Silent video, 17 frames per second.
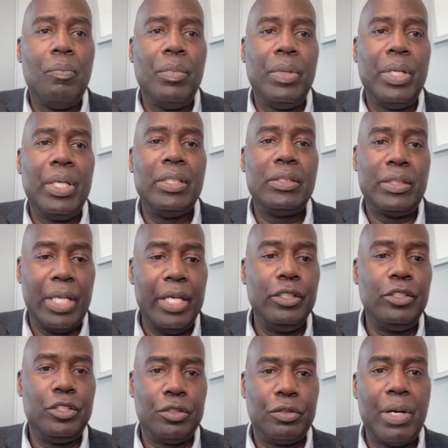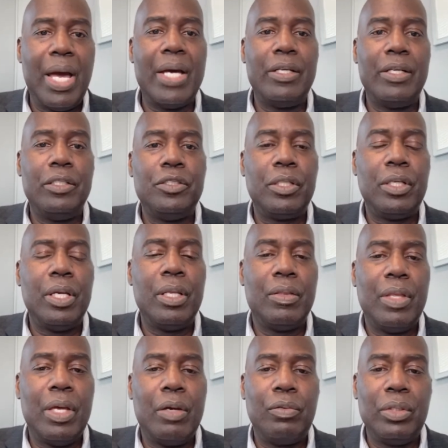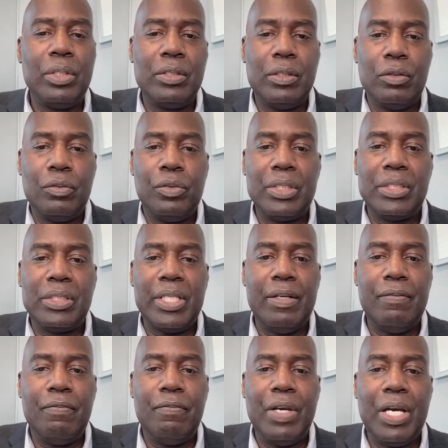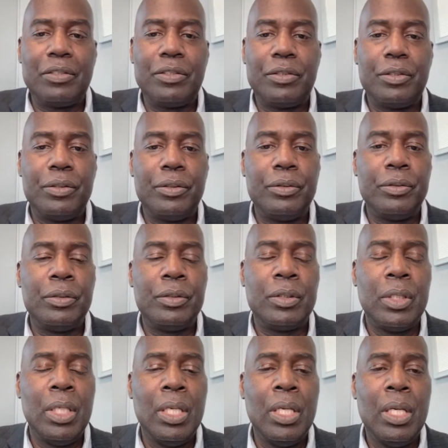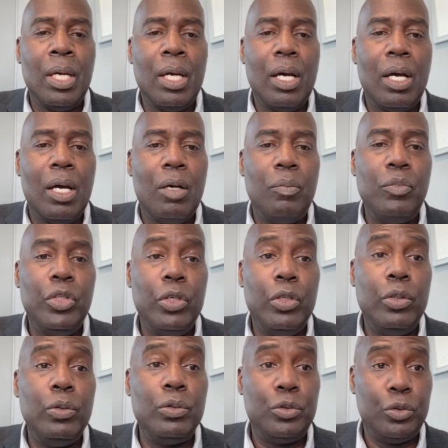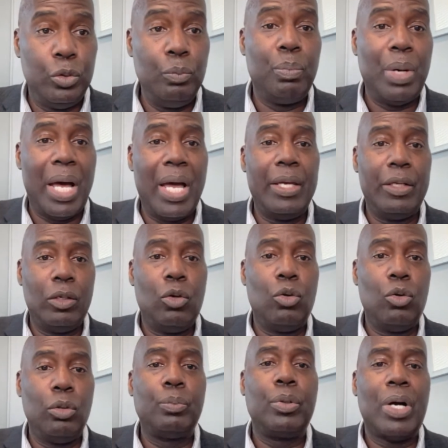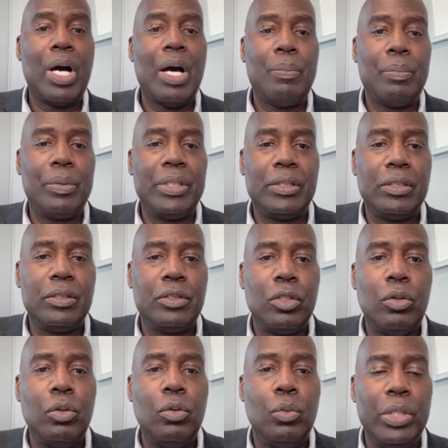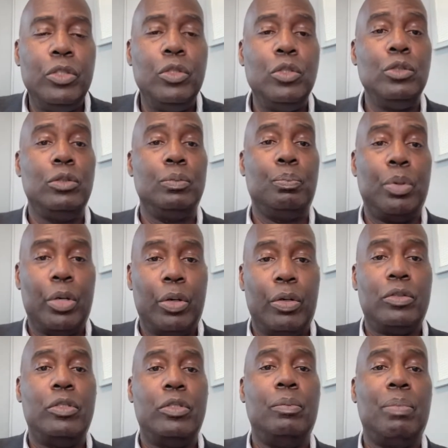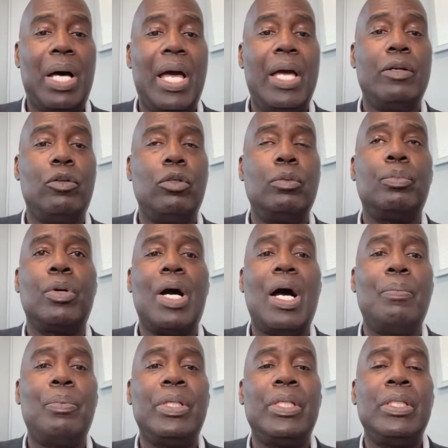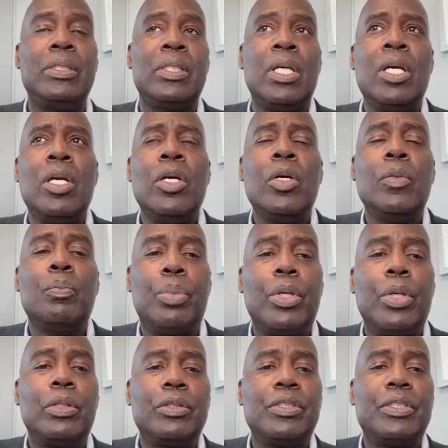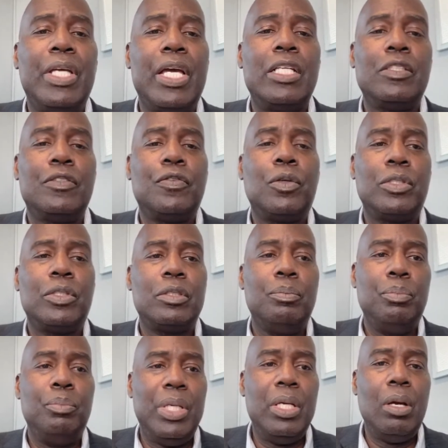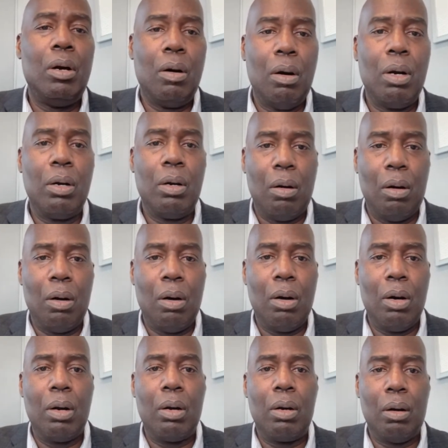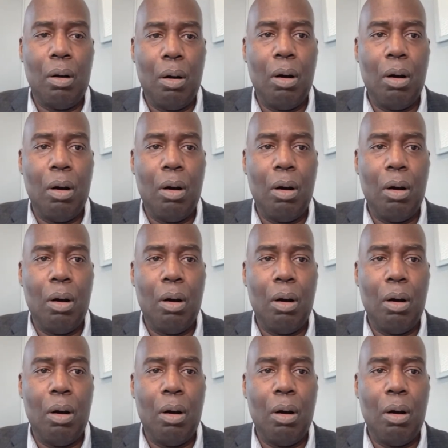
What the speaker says: It's a strategy that real estate investors use to buy and hold properties. And so we use BRRRR to buy and hold properties. BRRRR stands for it's BRRRR.